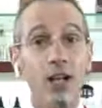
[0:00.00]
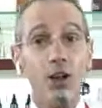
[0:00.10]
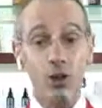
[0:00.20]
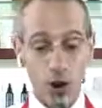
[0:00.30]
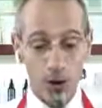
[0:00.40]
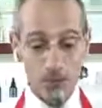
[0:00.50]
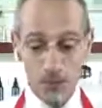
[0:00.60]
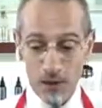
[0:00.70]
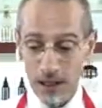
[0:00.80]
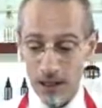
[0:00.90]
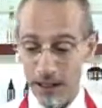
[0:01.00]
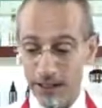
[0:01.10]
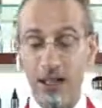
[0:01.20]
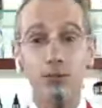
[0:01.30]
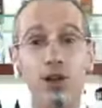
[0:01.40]
So in
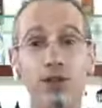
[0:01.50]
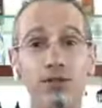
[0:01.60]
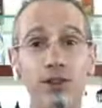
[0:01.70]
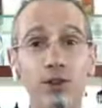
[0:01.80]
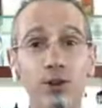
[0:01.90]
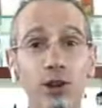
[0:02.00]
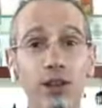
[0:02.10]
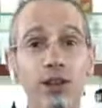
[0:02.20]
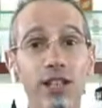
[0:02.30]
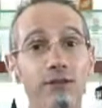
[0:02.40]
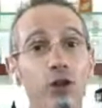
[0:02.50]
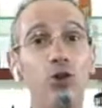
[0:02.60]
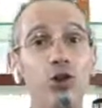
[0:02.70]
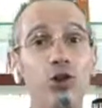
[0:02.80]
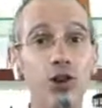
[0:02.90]
terms of the
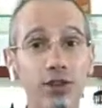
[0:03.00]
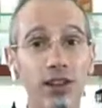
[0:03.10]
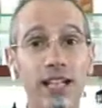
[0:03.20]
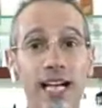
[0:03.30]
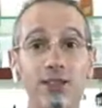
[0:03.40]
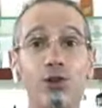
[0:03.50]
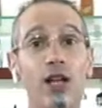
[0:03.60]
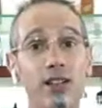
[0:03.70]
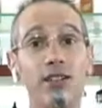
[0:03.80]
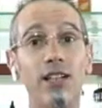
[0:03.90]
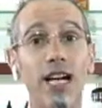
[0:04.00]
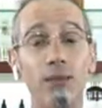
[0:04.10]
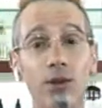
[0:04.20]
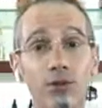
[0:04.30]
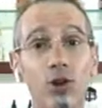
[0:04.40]
evolution of the glass, so at the time,
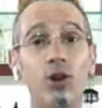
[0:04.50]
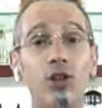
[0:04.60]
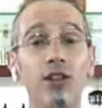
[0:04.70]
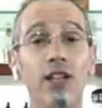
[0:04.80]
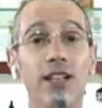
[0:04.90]
of course,